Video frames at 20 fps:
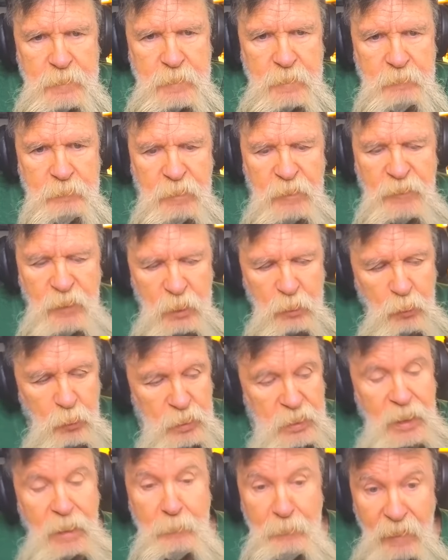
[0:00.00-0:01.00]
But this
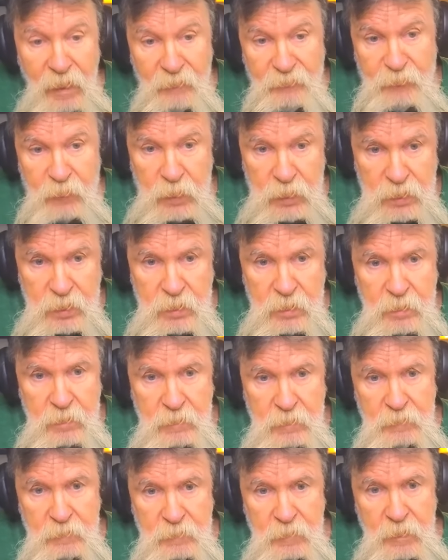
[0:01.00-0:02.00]
was in Memphis.
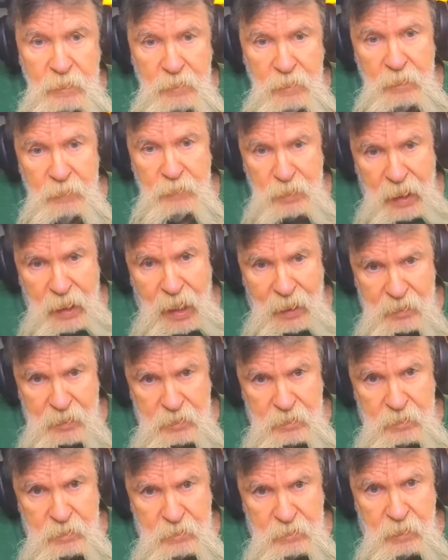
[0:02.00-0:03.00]
It's like
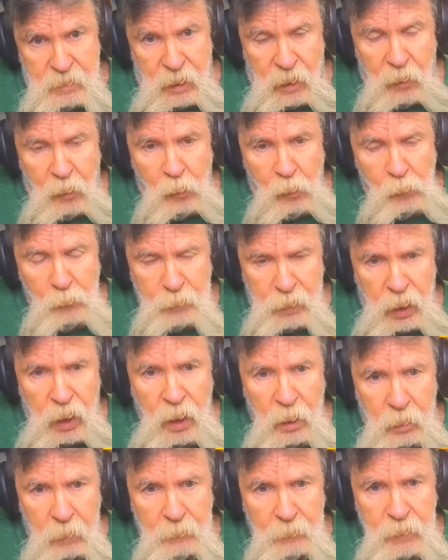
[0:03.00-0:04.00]
the home
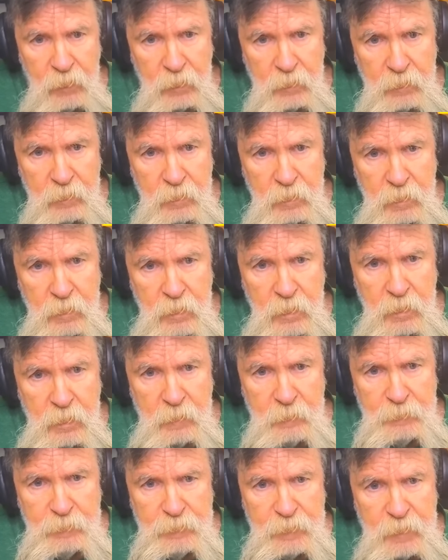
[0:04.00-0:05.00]
club,
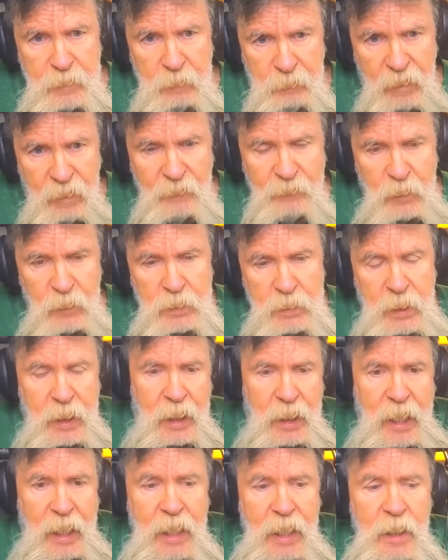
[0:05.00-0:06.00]
Memphis, and
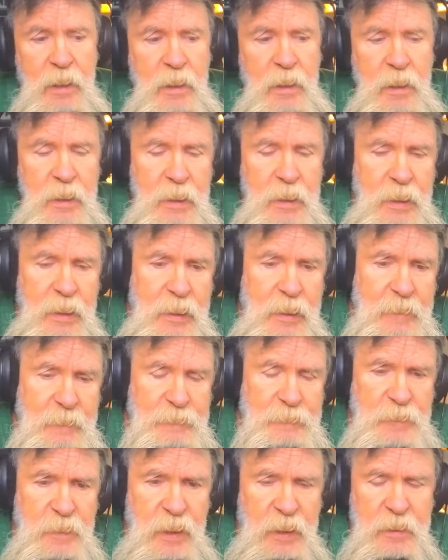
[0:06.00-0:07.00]
it had a,
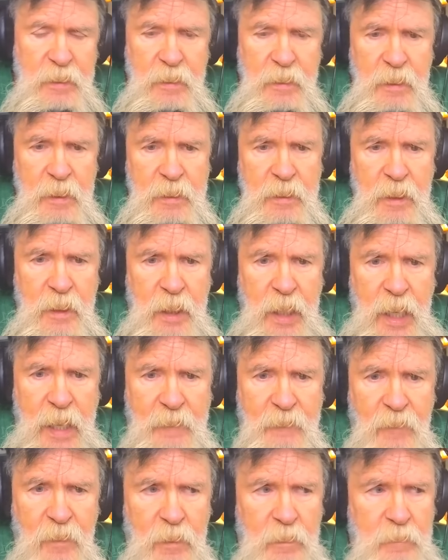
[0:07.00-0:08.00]
it, it didn't
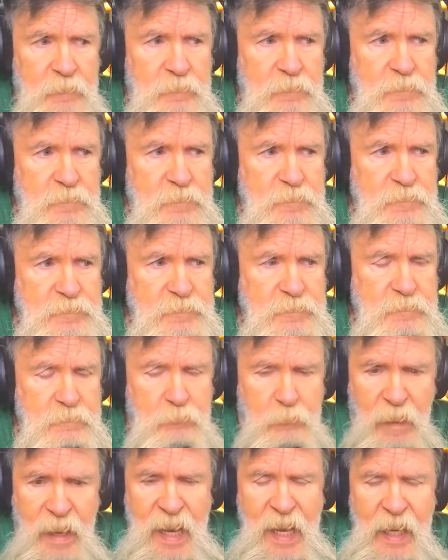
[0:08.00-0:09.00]
have a
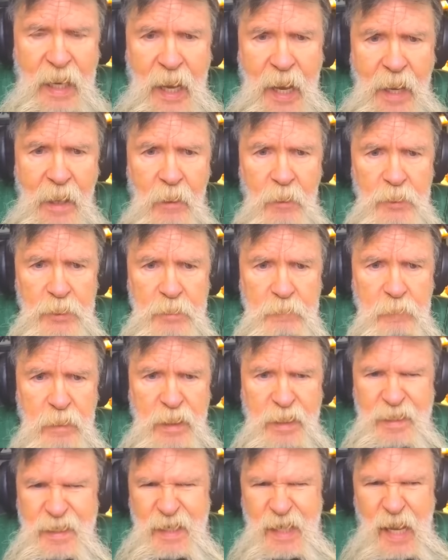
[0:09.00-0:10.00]
bad house, but
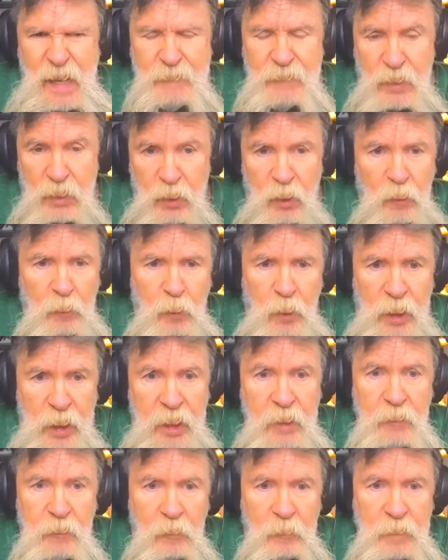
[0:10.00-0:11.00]
it didn't have a good one
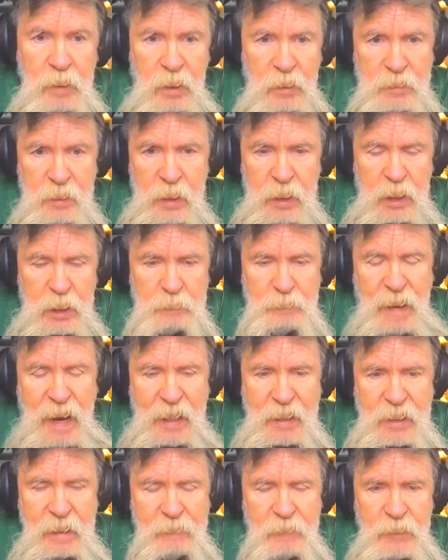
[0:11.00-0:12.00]
either because they just
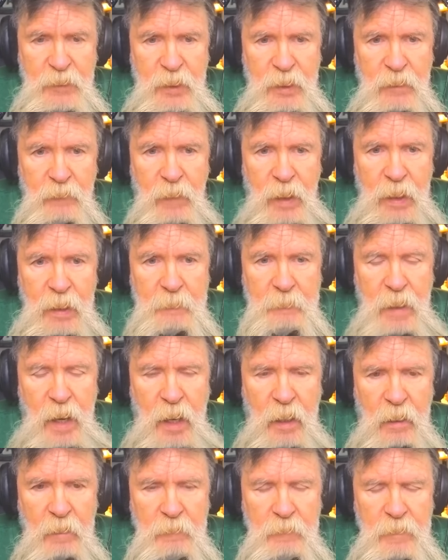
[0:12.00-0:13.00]
packed everything around the
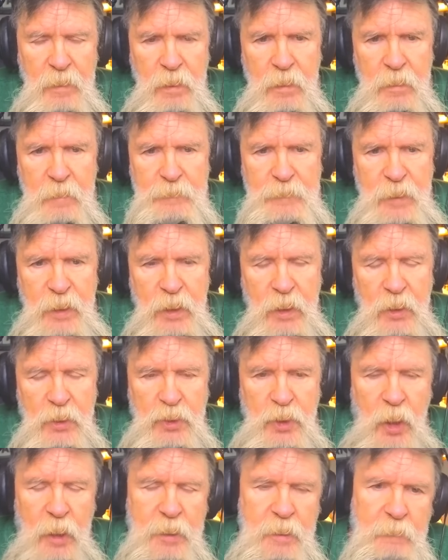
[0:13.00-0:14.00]
bottom and just
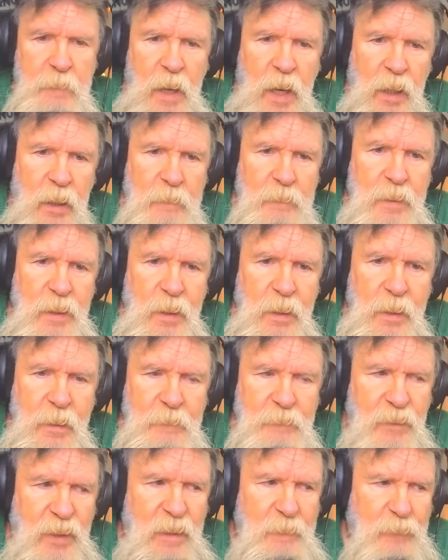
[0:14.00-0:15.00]
shot to bottom.
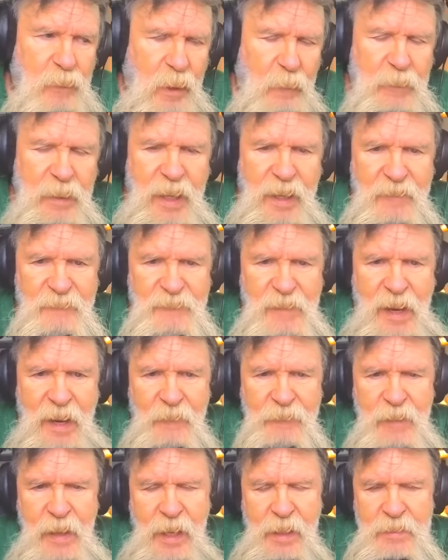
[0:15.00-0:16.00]
But it probably had
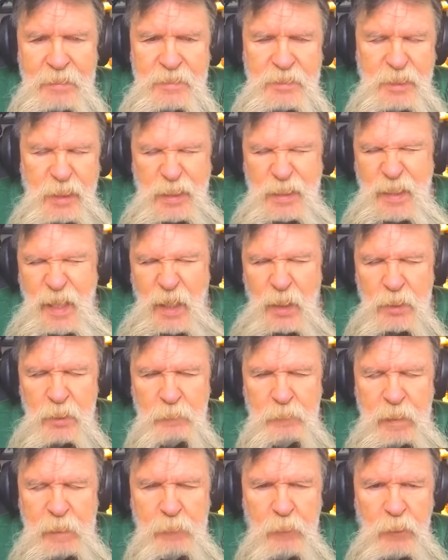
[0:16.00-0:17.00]
5,000, 6,000
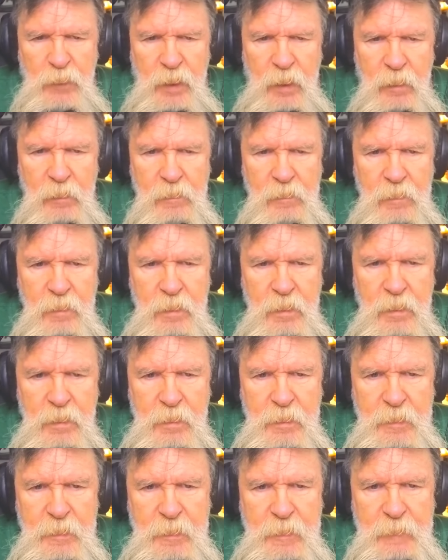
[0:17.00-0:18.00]
people there
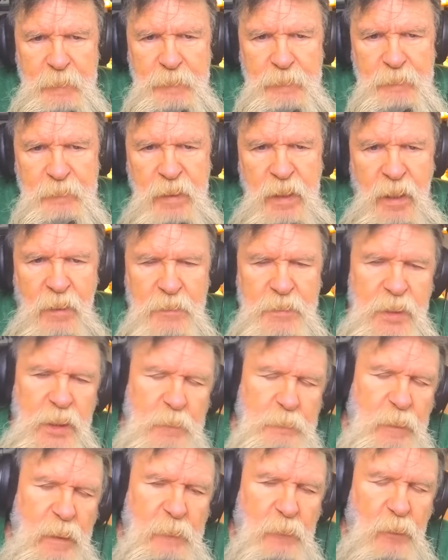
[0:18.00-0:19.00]
because these
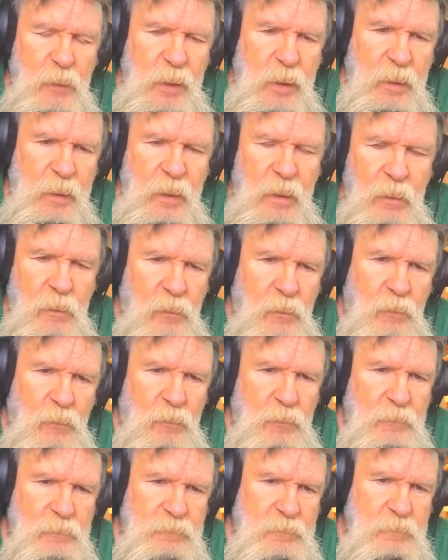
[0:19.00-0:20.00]
people didn't
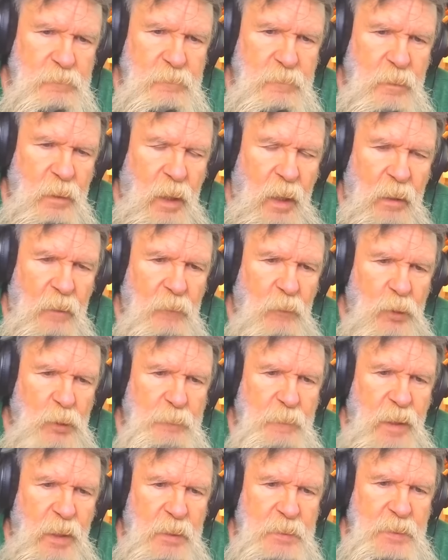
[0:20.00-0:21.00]
know a lot of those
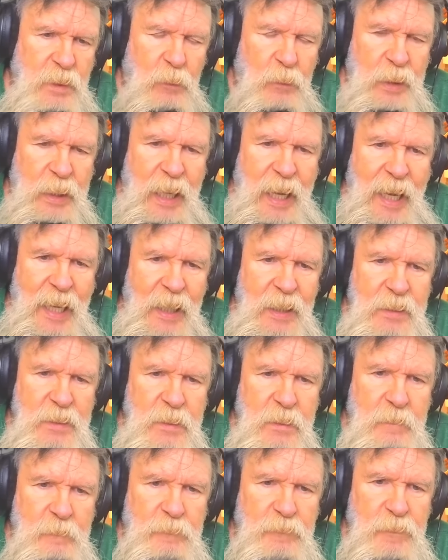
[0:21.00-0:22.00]
Minnesota guys.
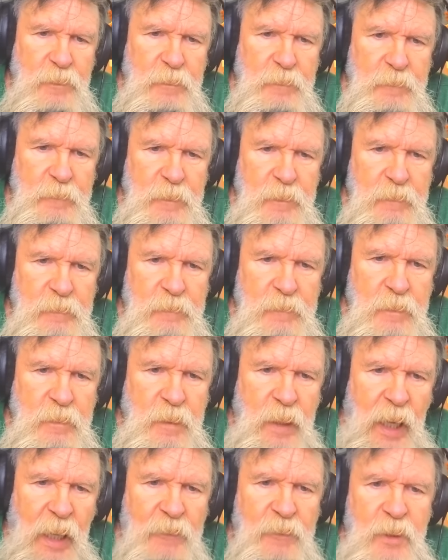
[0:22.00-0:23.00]
And,
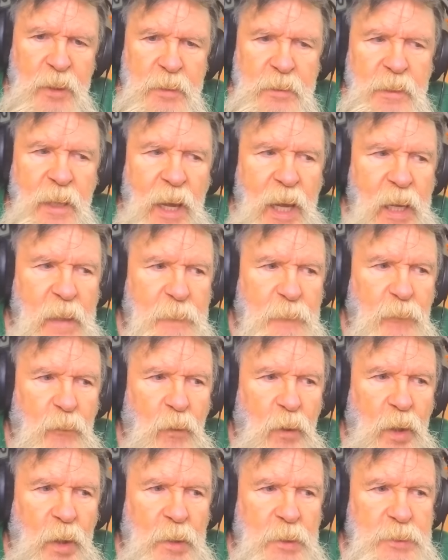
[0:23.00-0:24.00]
and this tape
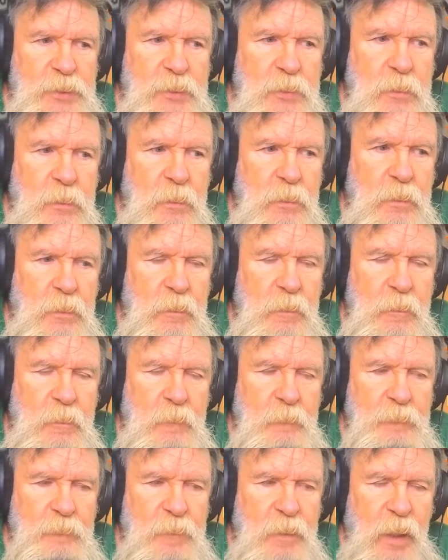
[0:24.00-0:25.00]
was
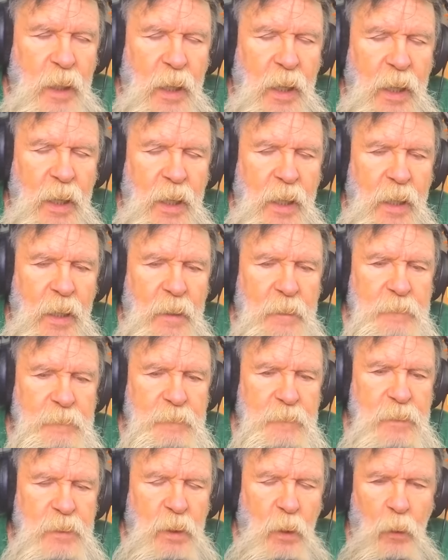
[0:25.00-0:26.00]
uh,
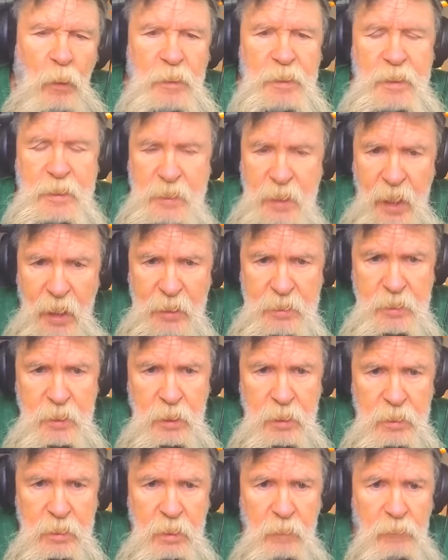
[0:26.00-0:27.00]
going to
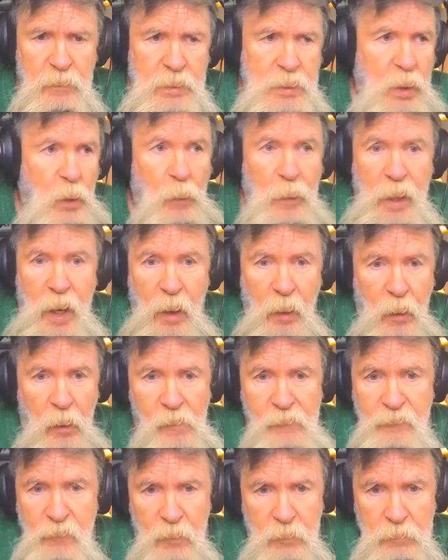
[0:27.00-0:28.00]
Texas, it was going all
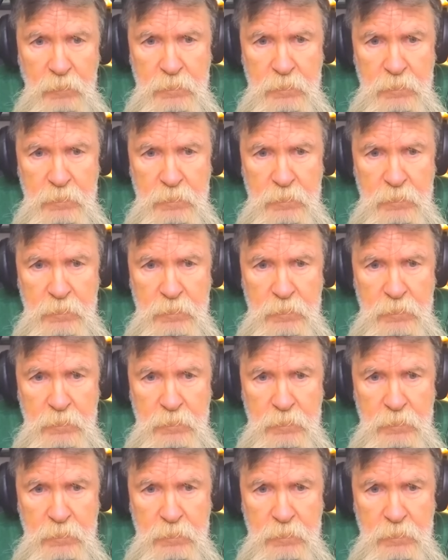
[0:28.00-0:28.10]
over.